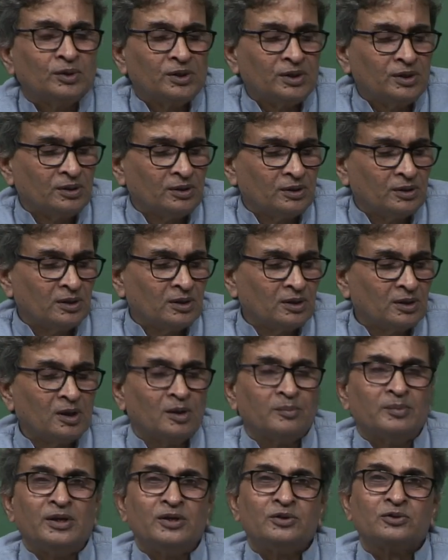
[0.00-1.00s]
the
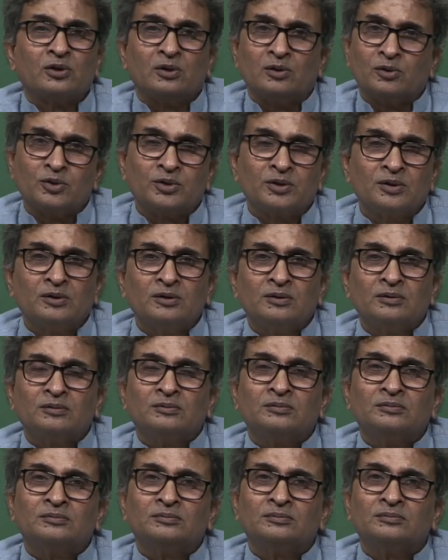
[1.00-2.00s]
amine solution
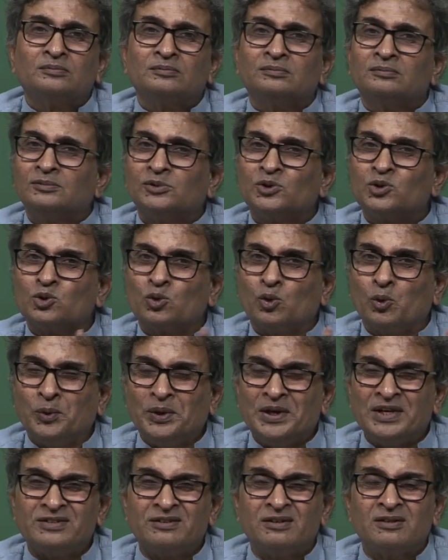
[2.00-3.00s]

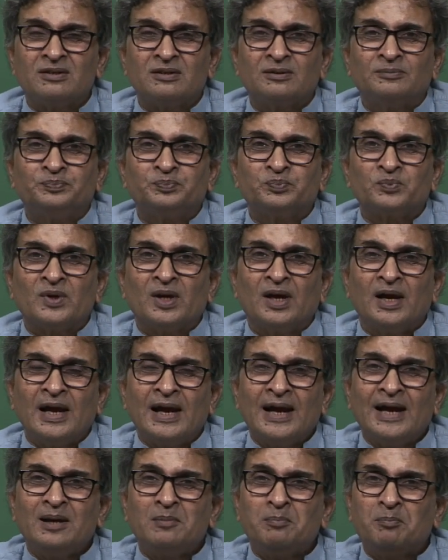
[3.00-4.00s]
squeeze it
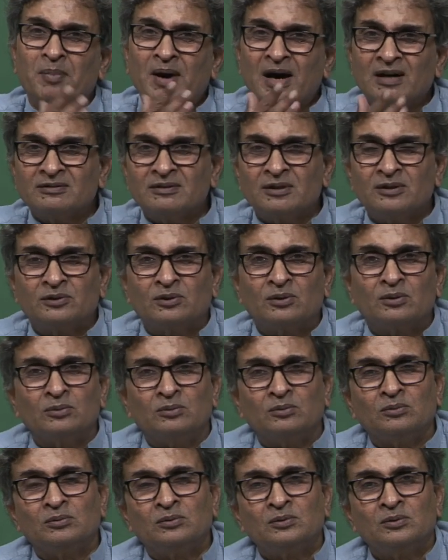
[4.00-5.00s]
and pass it
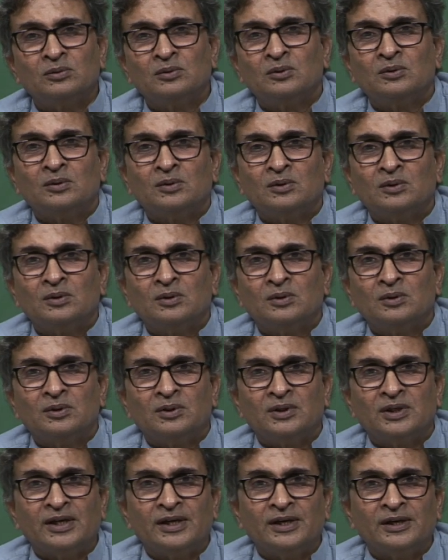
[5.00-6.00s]
through
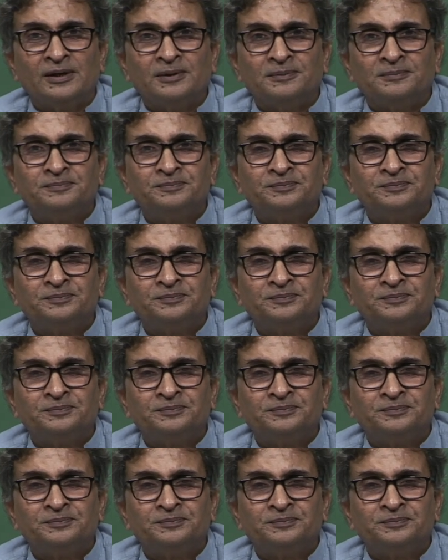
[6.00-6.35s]
the